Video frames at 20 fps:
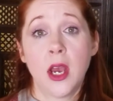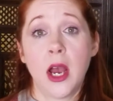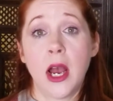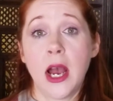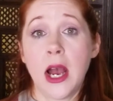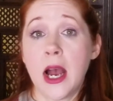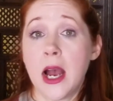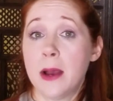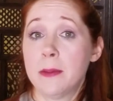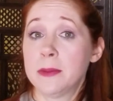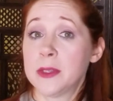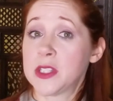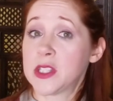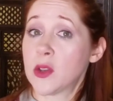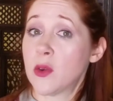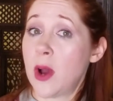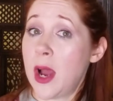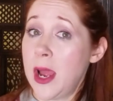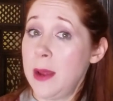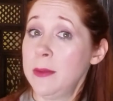
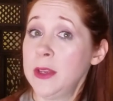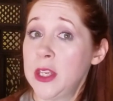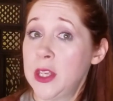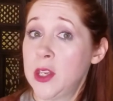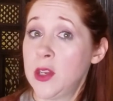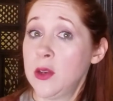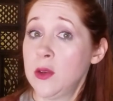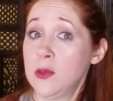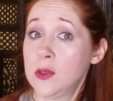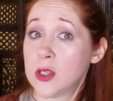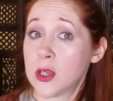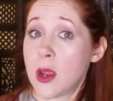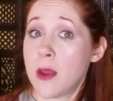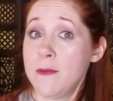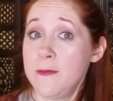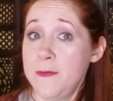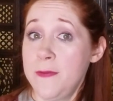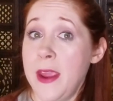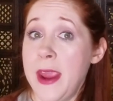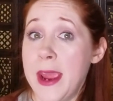So I'm a huge
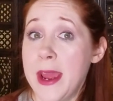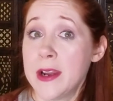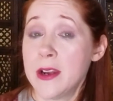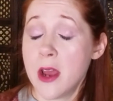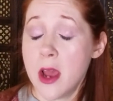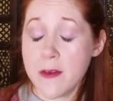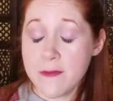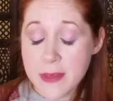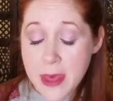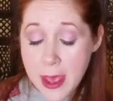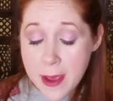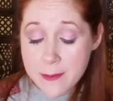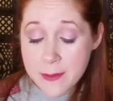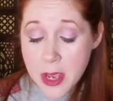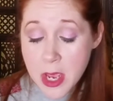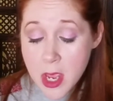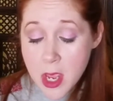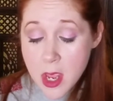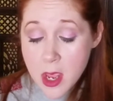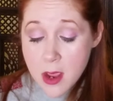fan of
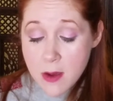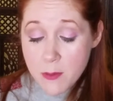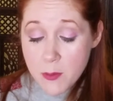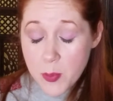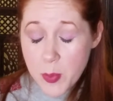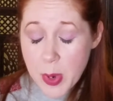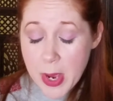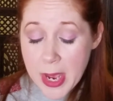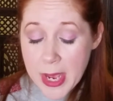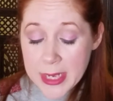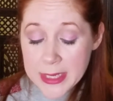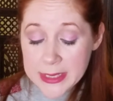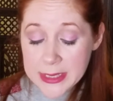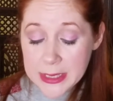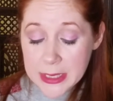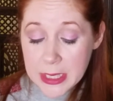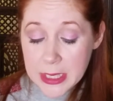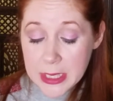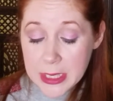them, but